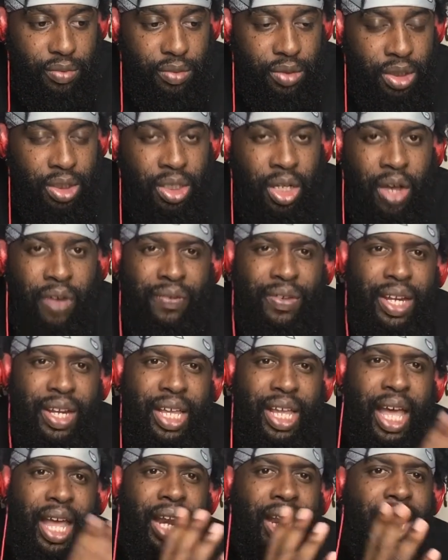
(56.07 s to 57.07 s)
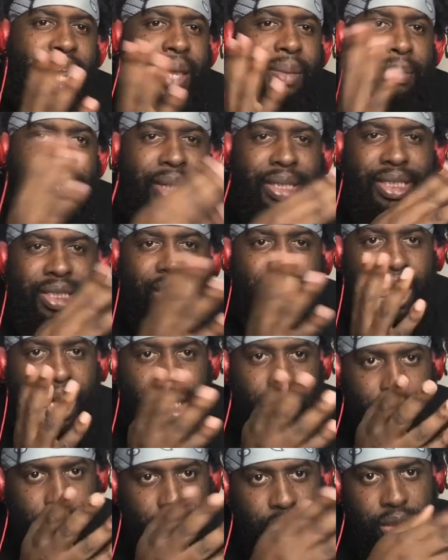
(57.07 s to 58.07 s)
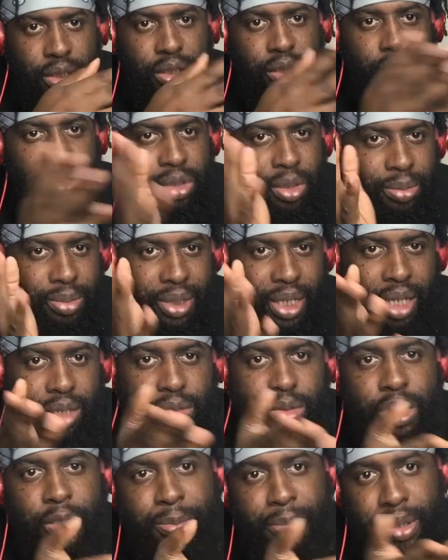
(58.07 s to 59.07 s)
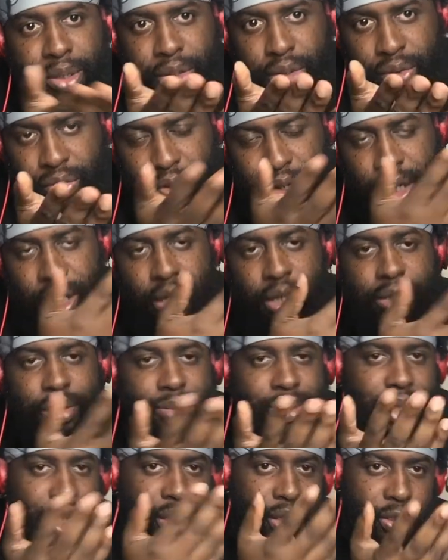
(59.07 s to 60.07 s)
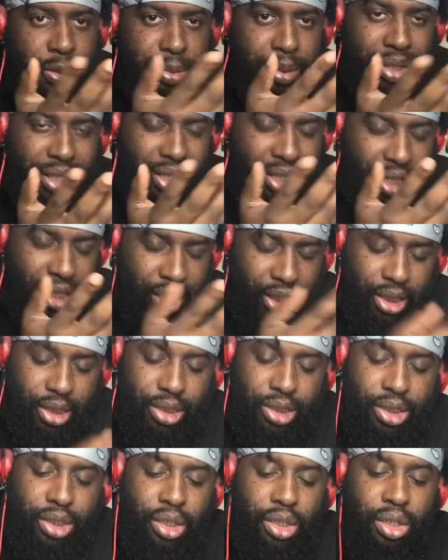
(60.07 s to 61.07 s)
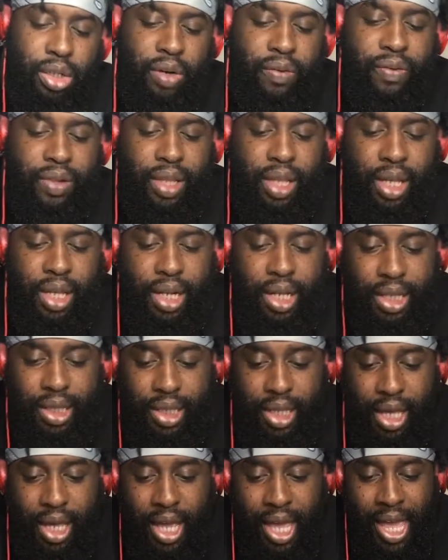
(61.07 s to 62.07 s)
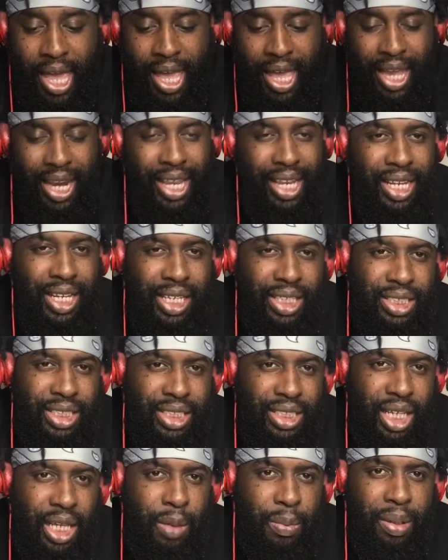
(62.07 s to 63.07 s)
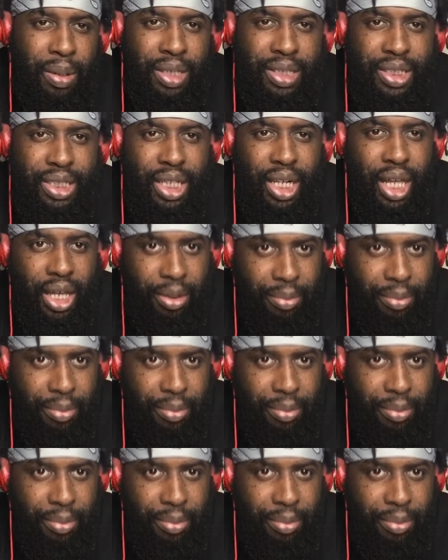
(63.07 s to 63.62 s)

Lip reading: stuff. And they kind of like mix the languages. Sometimes they speak Korean, sometimes they speak English and everything like that. And it doesn't take place in like